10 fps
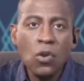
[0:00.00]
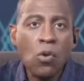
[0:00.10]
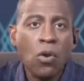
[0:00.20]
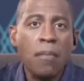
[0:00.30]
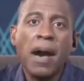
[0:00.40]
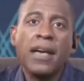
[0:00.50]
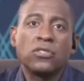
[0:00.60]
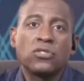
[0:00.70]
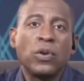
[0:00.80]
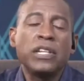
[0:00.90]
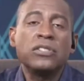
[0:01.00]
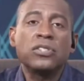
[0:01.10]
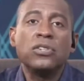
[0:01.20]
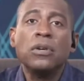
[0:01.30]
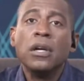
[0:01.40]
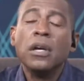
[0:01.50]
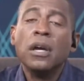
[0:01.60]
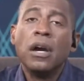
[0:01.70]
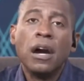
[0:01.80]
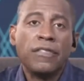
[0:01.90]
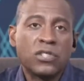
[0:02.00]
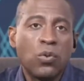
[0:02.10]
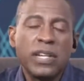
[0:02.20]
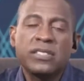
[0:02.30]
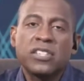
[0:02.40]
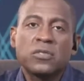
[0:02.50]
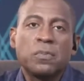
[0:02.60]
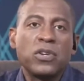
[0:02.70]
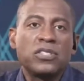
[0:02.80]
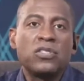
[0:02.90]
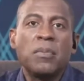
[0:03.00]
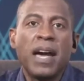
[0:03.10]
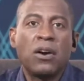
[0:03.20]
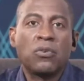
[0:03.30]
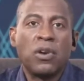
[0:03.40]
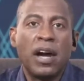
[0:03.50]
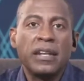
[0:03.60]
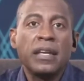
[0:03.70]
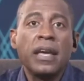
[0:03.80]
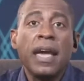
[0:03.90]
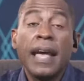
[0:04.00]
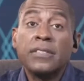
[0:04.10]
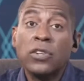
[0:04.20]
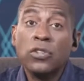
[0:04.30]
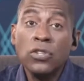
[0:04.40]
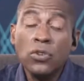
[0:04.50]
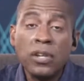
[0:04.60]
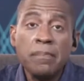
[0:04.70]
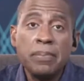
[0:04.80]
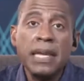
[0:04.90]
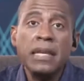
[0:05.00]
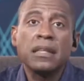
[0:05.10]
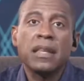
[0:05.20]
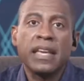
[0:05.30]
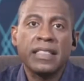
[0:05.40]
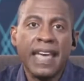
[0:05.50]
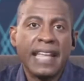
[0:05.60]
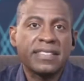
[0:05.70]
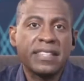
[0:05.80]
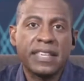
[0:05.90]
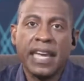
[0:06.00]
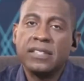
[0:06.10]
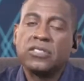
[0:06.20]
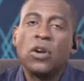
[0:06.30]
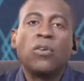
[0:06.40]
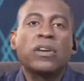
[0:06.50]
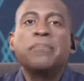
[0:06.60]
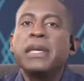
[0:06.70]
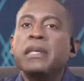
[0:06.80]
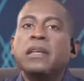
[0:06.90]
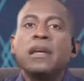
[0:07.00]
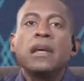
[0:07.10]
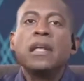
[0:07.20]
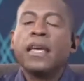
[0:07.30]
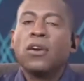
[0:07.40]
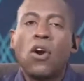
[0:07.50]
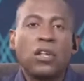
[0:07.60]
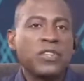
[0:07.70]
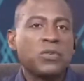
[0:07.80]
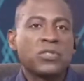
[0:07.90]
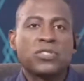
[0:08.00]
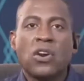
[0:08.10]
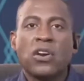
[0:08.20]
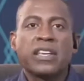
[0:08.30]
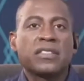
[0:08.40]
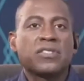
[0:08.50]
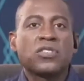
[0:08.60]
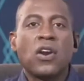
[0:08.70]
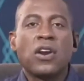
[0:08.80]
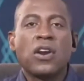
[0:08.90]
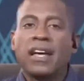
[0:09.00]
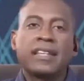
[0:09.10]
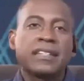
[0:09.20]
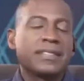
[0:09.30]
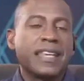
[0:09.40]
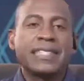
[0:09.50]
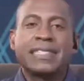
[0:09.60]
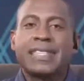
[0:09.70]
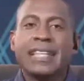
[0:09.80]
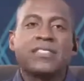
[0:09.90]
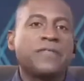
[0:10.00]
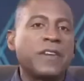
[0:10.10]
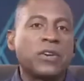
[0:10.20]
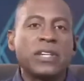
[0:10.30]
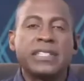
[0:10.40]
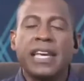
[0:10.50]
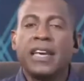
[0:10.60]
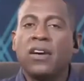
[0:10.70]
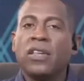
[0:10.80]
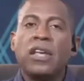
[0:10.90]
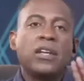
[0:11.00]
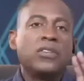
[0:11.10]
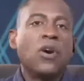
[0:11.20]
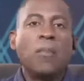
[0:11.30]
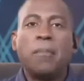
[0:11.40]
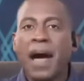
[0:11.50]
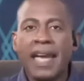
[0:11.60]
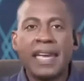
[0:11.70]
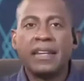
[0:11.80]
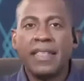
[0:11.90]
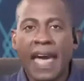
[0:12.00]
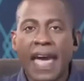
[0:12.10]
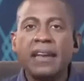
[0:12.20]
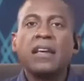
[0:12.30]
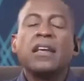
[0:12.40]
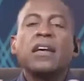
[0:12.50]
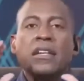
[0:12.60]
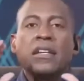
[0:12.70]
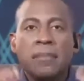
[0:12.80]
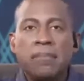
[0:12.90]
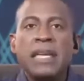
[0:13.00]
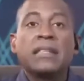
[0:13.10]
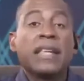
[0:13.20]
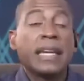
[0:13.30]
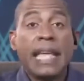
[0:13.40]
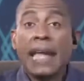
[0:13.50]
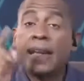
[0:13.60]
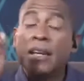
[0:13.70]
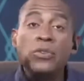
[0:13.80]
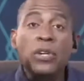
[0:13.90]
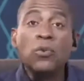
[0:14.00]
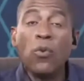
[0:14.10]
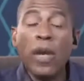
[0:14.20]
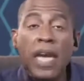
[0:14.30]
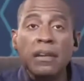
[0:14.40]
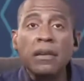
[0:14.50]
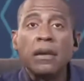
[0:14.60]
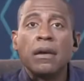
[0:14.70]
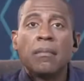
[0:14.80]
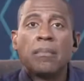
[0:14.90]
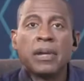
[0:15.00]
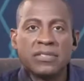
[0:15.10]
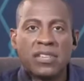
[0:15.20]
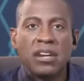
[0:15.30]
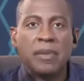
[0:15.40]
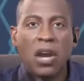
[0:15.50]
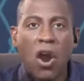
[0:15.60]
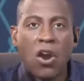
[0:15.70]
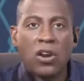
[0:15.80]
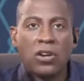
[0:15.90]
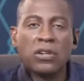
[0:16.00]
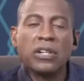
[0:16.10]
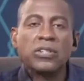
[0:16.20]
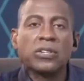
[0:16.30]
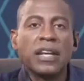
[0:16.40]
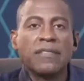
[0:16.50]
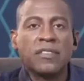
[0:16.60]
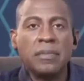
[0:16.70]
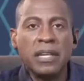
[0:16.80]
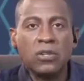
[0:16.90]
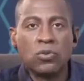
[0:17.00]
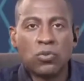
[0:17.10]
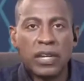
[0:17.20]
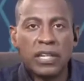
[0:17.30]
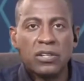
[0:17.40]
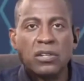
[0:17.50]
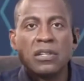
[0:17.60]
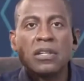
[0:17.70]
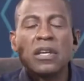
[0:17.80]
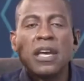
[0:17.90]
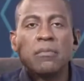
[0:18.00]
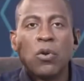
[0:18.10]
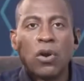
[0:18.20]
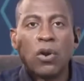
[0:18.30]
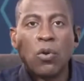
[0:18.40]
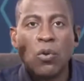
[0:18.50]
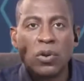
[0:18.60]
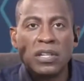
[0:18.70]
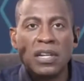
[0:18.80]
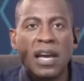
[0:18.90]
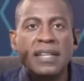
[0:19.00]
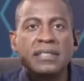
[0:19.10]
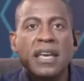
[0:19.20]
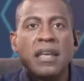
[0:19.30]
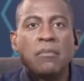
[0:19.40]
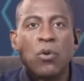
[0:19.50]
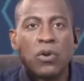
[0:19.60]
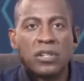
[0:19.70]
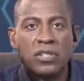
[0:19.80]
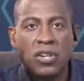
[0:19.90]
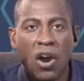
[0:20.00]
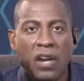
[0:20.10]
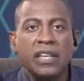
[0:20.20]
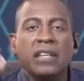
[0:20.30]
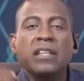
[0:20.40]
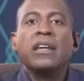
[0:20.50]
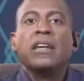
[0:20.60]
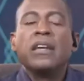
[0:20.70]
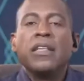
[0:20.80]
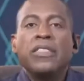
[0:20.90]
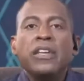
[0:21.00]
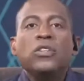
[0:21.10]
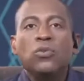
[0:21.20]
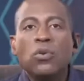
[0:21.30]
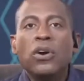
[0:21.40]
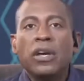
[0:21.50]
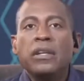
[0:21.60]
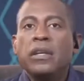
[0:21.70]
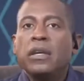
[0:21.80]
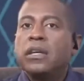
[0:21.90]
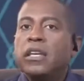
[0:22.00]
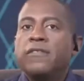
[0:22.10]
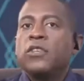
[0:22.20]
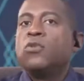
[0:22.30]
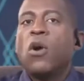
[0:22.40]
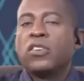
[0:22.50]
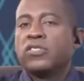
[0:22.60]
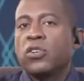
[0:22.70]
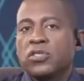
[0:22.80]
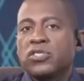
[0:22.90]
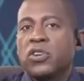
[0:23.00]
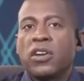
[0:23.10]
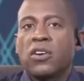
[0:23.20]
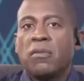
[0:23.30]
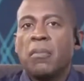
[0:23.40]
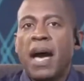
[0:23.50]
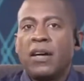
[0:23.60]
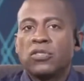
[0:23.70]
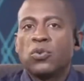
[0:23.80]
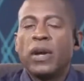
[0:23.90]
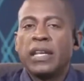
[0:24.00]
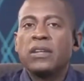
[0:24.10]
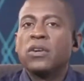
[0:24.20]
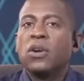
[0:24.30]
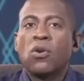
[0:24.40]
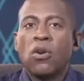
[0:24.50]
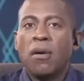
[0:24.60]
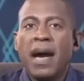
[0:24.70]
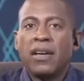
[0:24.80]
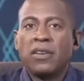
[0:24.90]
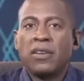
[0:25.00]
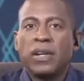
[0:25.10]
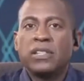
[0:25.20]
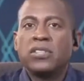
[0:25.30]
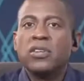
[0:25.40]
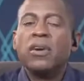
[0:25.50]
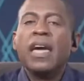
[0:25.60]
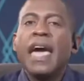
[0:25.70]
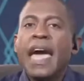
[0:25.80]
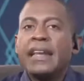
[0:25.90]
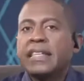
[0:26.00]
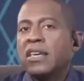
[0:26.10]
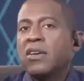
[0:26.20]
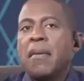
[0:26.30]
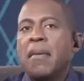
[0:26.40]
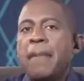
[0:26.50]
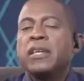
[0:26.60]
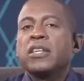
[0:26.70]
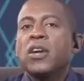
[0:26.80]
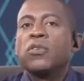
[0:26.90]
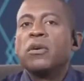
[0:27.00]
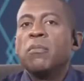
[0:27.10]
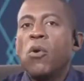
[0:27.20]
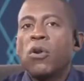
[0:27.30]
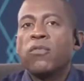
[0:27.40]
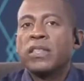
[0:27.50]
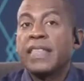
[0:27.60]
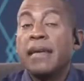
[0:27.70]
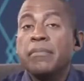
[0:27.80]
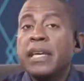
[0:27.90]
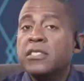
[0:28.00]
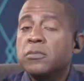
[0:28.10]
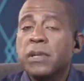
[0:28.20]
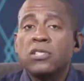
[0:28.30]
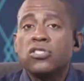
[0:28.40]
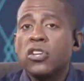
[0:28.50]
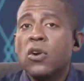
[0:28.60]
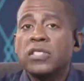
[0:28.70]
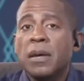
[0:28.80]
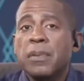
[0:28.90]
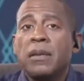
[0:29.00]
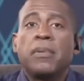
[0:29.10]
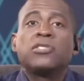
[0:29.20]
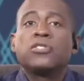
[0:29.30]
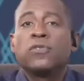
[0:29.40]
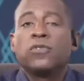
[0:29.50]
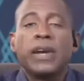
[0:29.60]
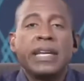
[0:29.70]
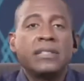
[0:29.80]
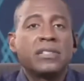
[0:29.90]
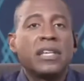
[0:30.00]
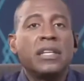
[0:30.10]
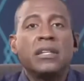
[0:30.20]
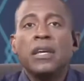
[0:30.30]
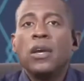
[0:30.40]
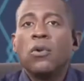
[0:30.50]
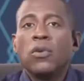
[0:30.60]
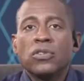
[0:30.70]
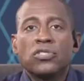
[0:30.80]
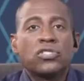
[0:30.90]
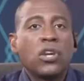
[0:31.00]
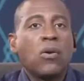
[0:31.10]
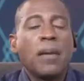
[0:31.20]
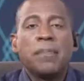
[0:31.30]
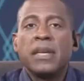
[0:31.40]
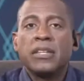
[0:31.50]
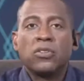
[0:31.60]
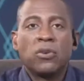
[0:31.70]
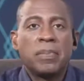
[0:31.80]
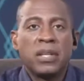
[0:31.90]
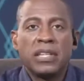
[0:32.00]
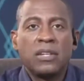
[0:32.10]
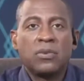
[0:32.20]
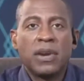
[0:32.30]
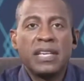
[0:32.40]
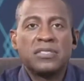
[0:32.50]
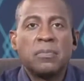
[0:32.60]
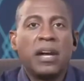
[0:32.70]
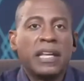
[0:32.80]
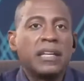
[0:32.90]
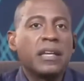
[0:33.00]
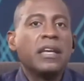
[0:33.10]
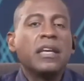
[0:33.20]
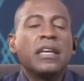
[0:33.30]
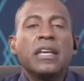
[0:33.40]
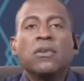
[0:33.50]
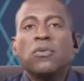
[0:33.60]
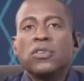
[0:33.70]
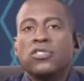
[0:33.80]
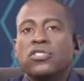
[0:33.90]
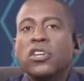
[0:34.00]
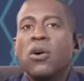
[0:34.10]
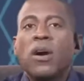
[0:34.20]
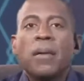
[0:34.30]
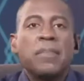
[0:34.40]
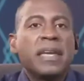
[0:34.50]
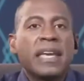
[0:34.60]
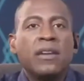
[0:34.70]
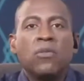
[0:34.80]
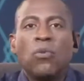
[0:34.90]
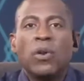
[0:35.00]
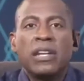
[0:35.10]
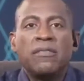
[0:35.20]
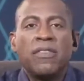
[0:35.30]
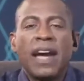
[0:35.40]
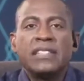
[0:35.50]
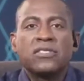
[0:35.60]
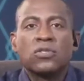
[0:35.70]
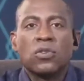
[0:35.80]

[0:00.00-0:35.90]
or on mile 22 of a 26.2 mile run. And so you compete like that's the case. Don't compete like all of you are starting at the starting line because, like, that's a fairy tale. Don't buy into that. Compete like that. Now you can win, but it's going to be harder and you're going to have to be grittier and more organized and more dogged than you would if you also were starting on mile 20 or on mile 22. And Nikhil, I'm happy to go into more of what that means, but it shows up in a bunch of ways. It will show up in your ability to raise money. It will show up in what advice